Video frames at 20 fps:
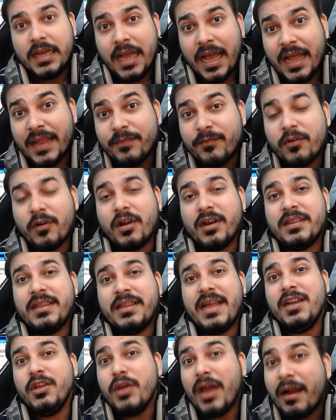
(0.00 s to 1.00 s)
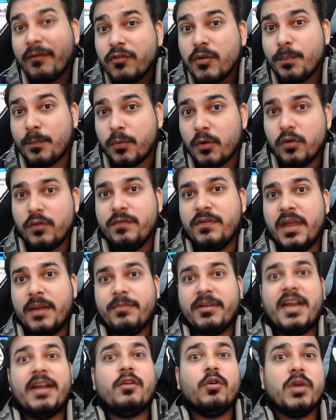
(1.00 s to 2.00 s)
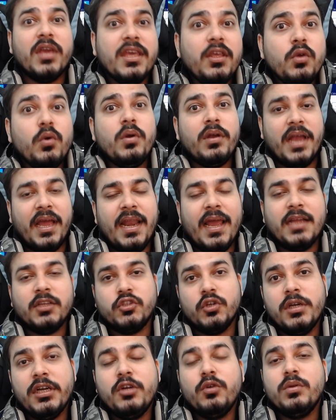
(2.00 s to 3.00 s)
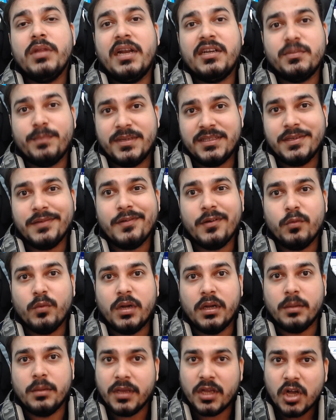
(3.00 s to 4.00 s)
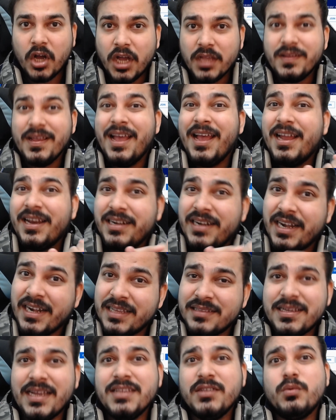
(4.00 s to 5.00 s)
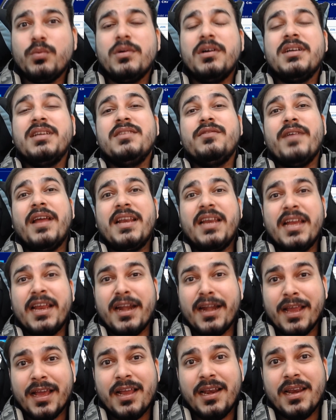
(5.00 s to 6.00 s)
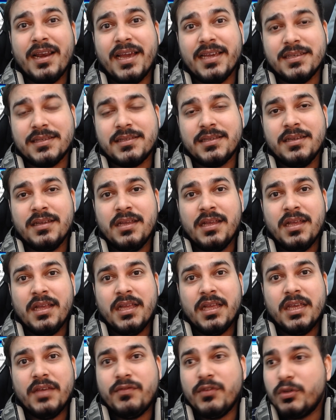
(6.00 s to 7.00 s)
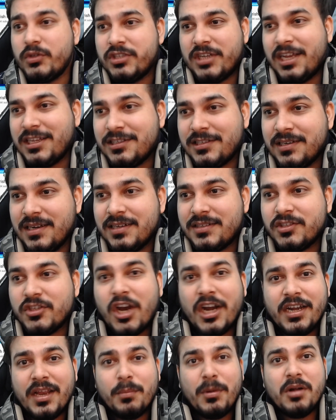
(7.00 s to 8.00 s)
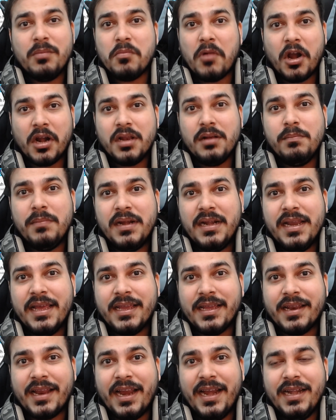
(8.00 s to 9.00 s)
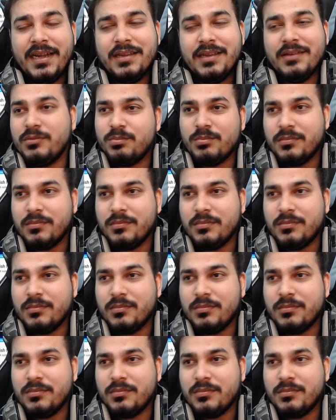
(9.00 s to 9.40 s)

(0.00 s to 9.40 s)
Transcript: And for that, you have to prove them that, okay, you can actually do that specific work, because data science work is very critical, guys. If you just, it's not about model building, right? If